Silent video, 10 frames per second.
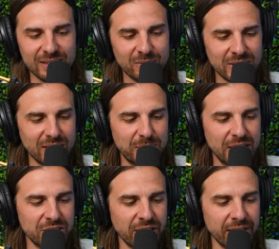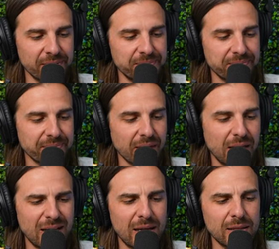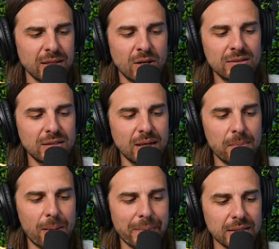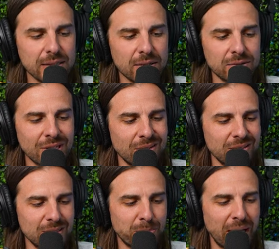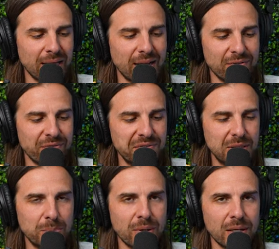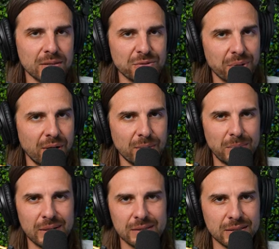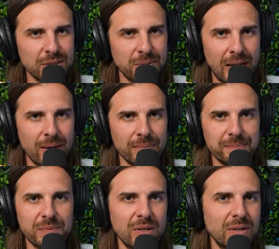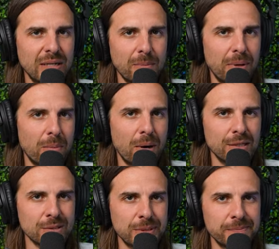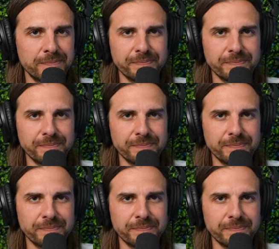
Don't take me to jail. The good thing about Mexico jail, you just pay like $50, $300, and you out. You don't need a bail bondsman.